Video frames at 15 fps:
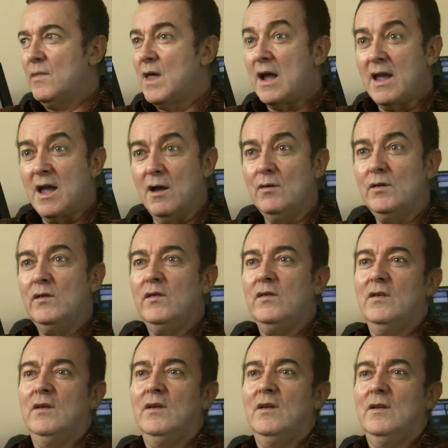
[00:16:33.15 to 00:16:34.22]

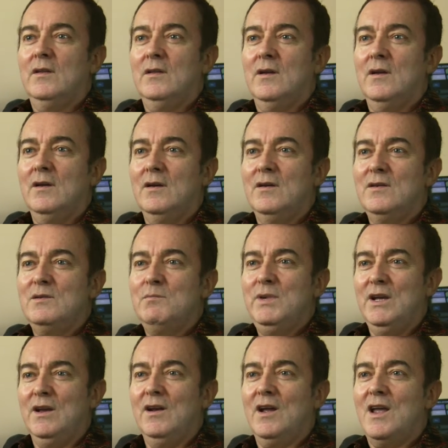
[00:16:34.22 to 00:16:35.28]
accounts uh,
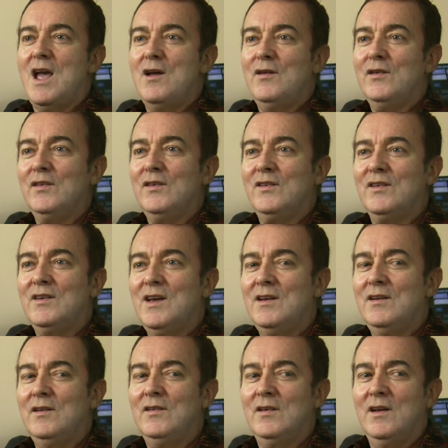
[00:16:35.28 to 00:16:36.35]
being an accountant
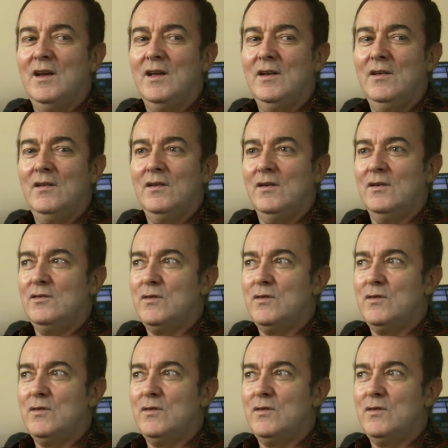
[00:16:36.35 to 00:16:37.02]
and and uh,